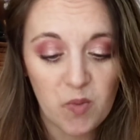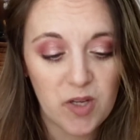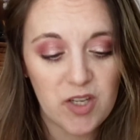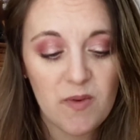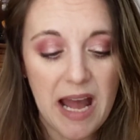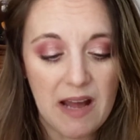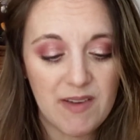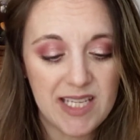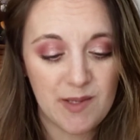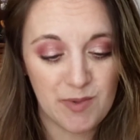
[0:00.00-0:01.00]

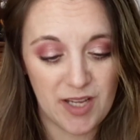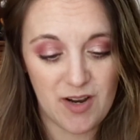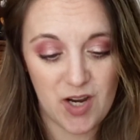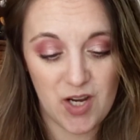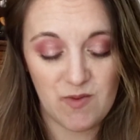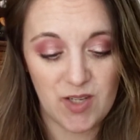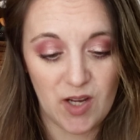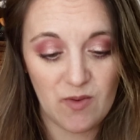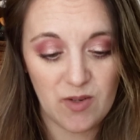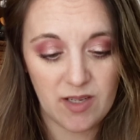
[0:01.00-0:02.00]
have a splinter, you
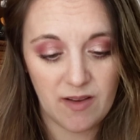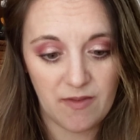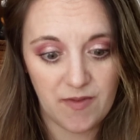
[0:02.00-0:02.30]
don't